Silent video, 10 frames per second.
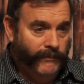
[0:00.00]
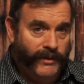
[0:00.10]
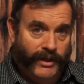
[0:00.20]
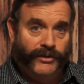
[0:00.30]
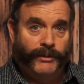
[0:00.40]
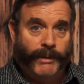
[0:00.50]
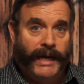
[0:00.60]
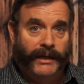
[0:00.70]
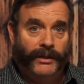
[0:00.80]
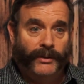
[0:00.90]
this
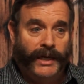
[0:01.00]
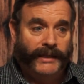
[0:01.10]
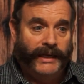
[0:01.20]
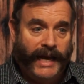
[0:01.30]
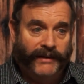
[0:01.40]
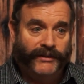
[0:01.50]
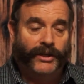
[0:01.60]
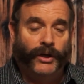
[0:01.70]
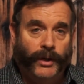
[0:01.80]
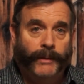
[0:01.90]
tobacco and then have to
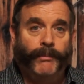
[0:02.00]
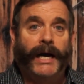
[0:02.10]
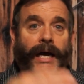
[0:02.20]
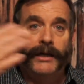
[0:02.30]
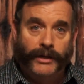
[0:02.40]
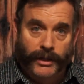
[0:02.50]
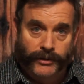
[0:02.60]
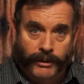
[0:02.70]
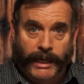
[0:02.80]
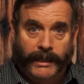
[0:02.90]
go and buy another
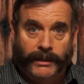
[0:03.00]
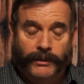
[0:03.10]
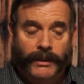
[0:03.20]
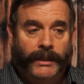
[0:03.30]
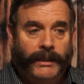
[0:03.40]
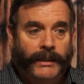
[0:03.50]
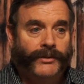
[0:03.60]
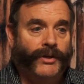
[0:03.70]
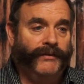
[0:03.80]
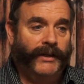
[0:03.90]
tobacco.
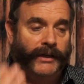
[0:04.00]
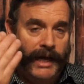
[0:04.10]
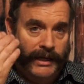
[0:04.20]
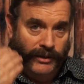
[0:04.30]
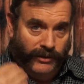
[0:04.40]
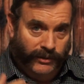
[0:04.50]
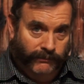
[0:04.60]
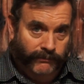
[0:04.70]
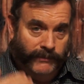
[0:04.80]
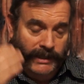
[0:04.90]
So I figured I'd just
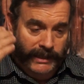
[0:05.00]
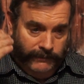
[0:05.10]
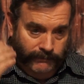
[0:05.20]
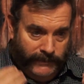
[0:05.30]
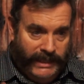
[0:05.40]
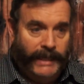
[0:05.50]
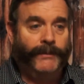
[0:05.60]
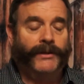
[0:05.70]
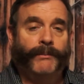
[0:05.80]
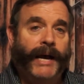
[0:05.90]
keep
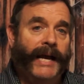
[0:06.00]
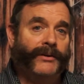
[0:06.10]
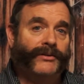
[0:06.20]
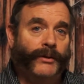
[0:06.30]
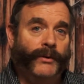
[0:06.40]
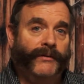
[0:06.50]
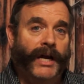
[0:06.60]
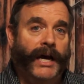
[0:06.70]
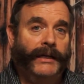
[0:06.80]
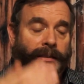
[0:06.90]
the tobaccos that we've
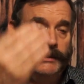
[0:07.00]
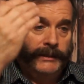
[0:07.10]
got,